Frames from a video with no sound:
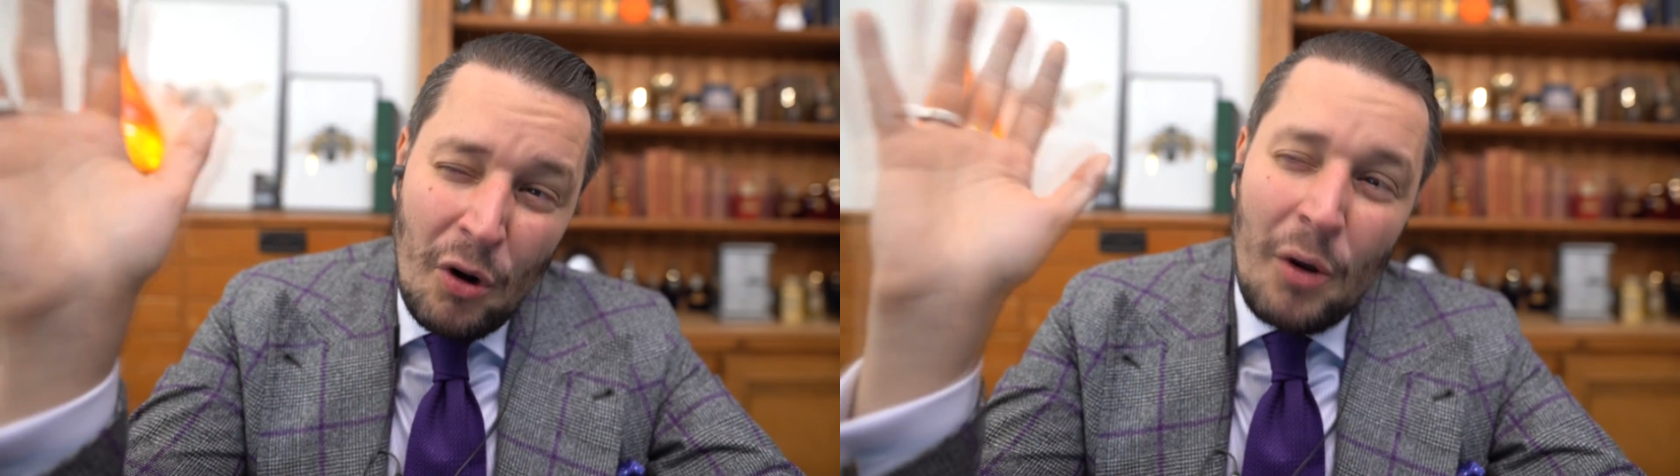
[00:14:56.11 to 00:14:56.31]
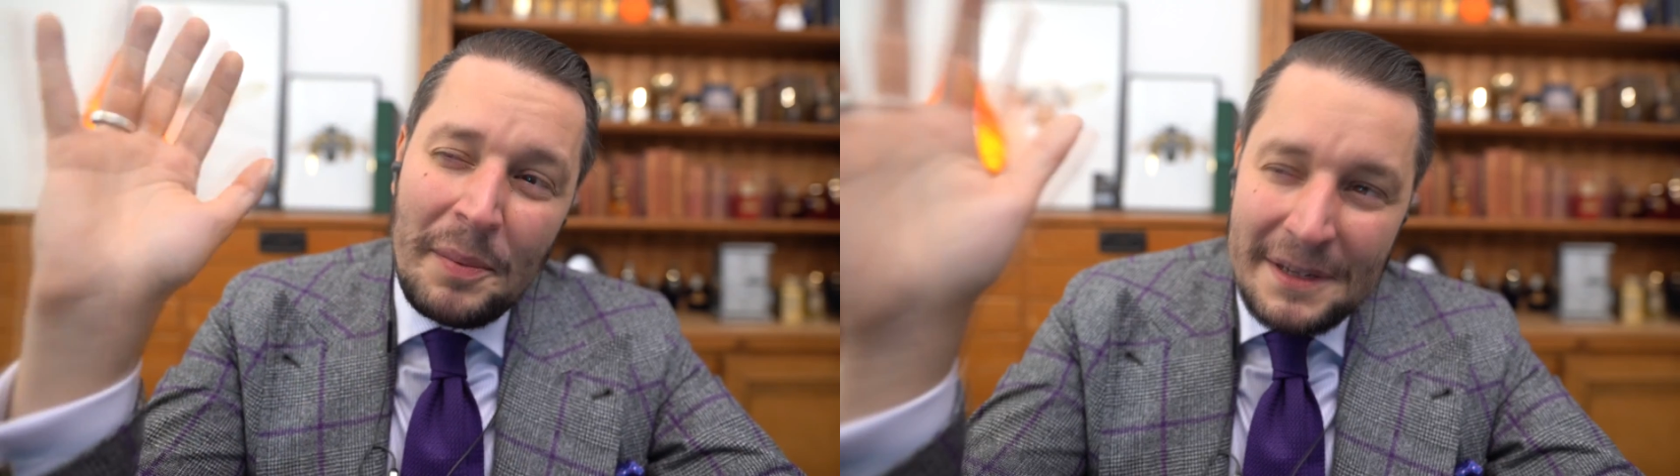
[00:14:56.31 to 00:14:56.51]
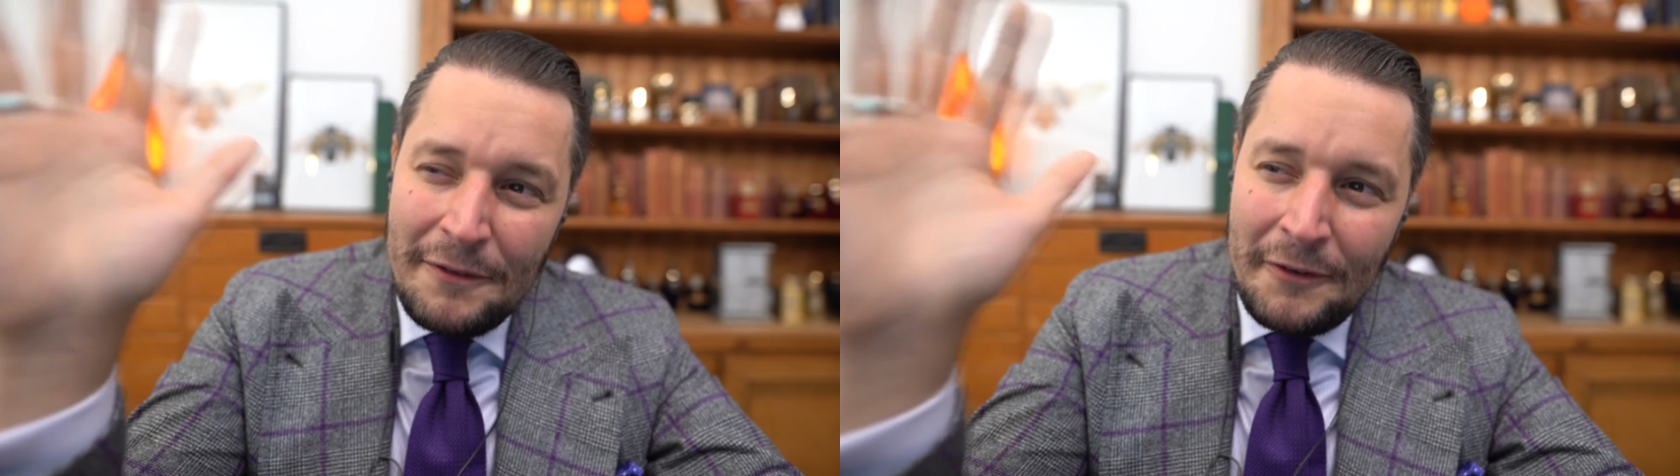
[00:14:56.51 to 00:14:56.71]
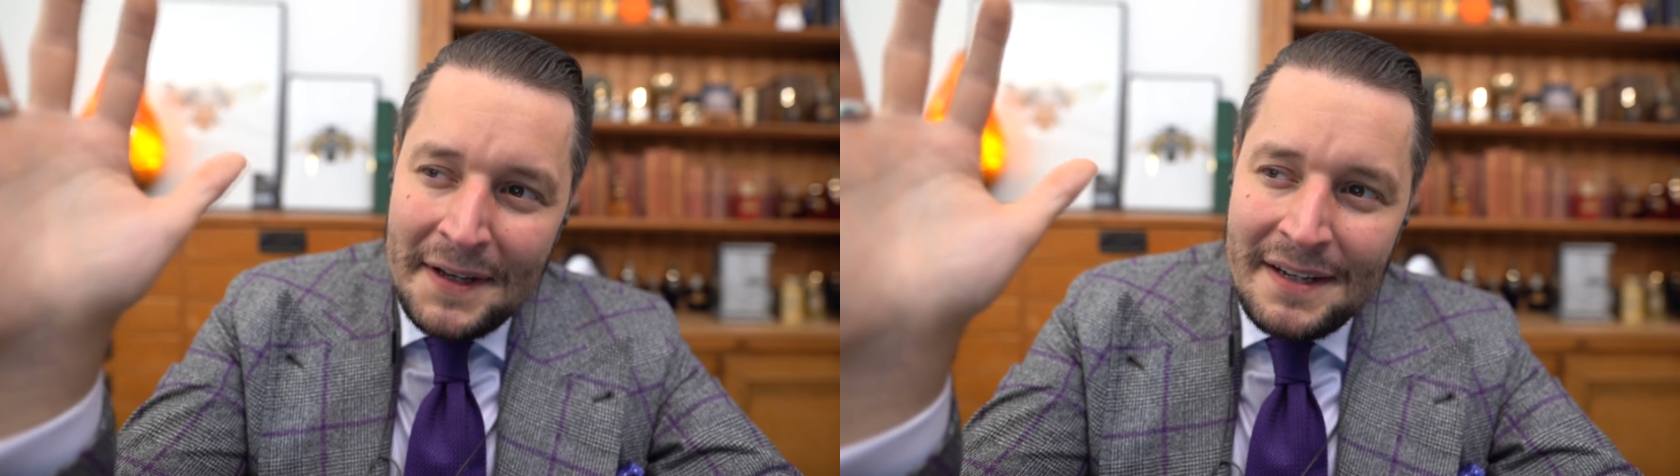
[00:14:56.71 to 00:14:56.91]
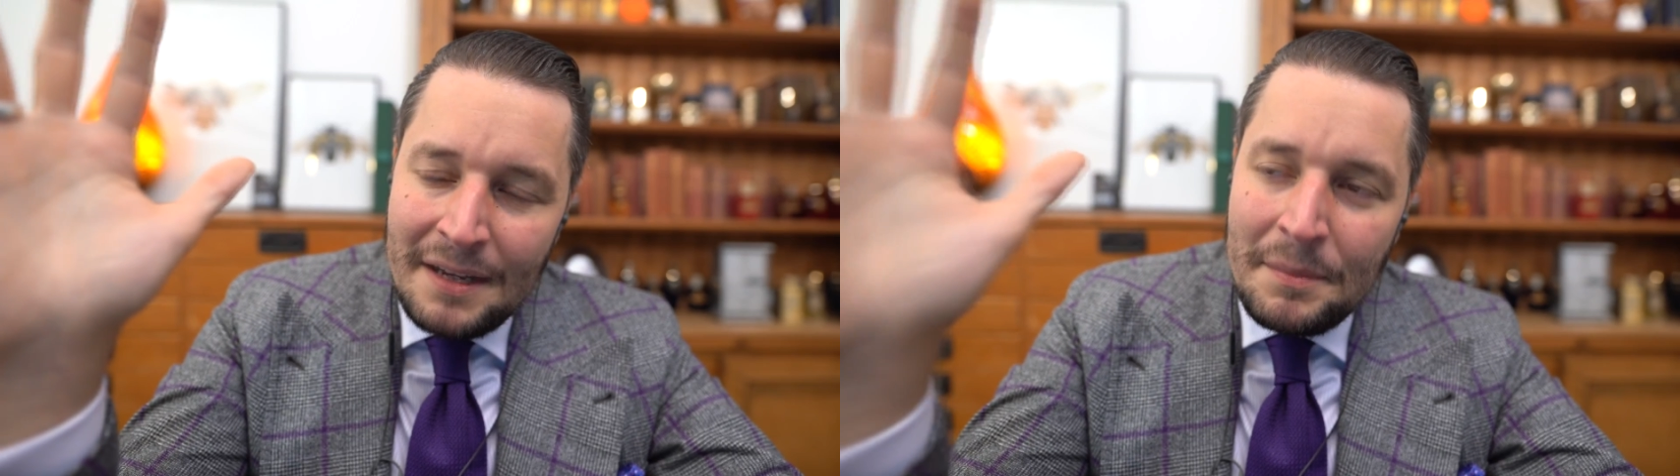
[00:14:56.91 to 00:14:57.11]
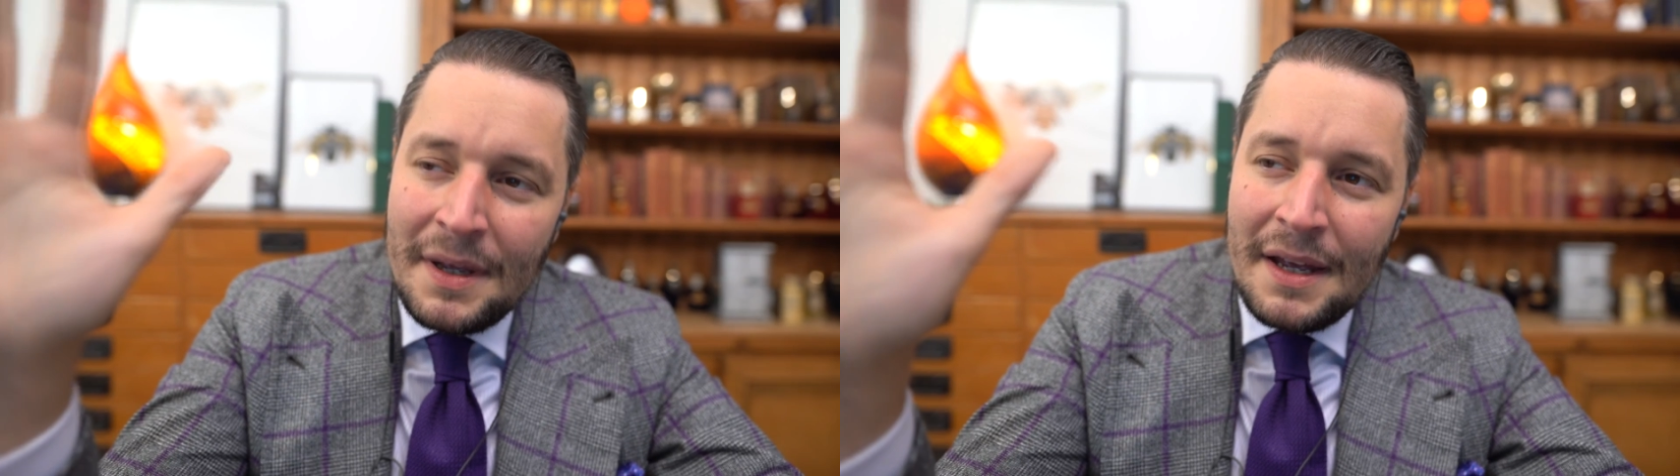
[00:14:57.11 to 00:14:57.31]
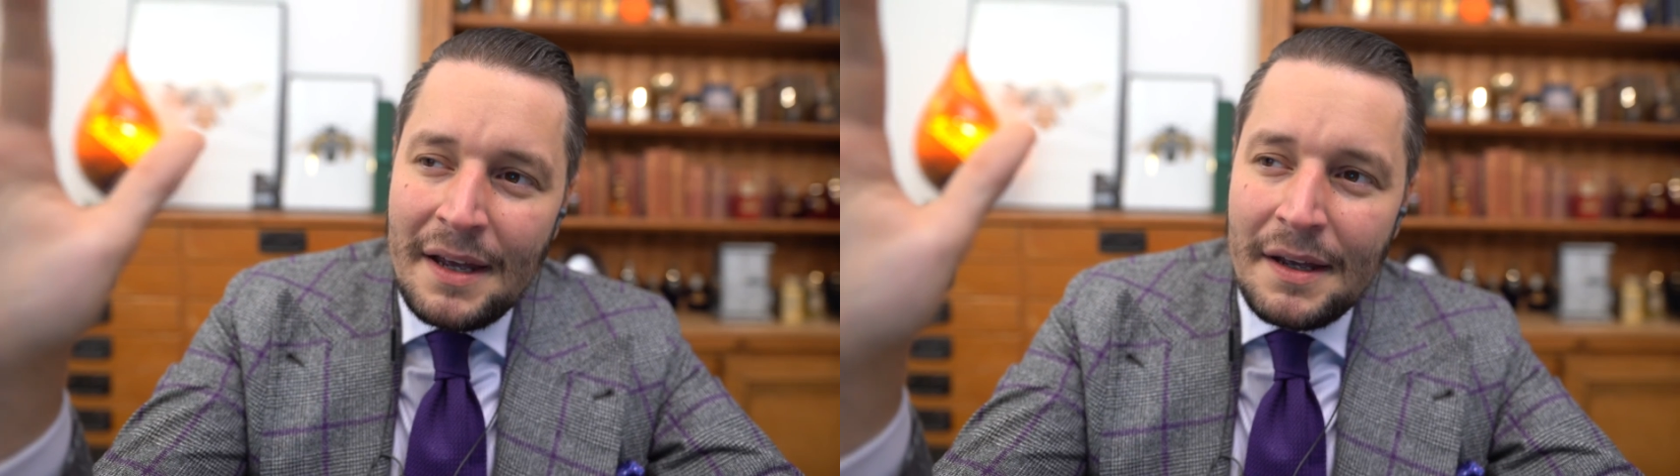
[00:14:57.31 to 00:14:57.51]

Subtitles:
probably fit him.